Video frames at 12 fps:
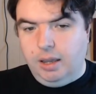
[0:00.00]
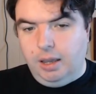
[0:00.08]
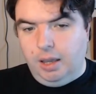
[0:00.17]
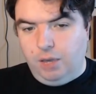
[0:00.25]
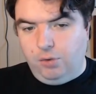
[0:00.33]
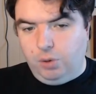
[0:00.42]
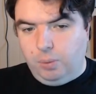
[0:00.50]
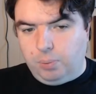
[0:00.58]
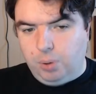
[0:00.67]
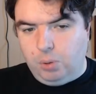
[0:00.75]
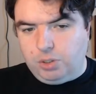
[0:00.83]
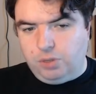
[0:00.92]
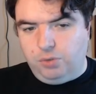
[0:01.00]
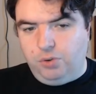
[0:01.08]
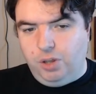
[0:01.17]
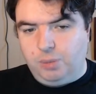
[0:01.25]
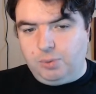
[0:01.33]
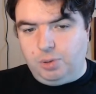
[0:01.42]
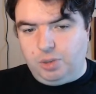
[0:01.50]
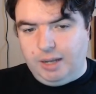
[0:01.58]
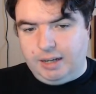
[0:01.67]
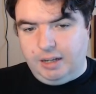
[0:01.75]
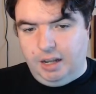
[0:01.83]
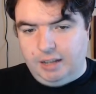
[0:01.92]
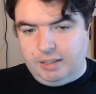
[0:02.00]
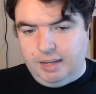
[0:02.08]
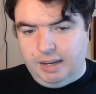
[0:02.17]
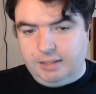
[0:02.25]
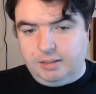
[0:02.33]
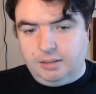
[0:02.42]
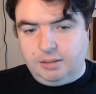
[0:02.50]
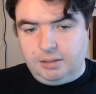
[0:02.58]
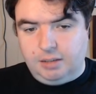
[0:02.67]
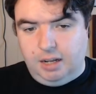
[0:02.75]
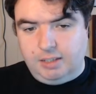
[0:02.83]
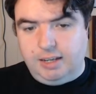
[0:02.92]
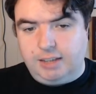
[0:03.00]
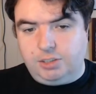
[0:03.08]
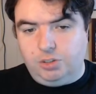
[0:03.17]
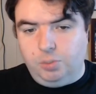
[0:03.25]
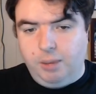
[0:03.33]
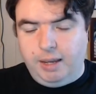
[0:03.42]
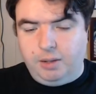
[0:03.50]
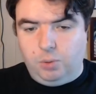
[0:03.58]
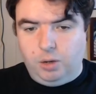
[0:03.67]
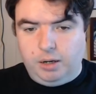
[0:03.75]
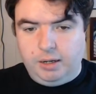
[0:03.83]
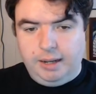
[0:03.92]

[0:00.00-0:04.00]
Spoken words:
If you approach the films with that context, you make it work.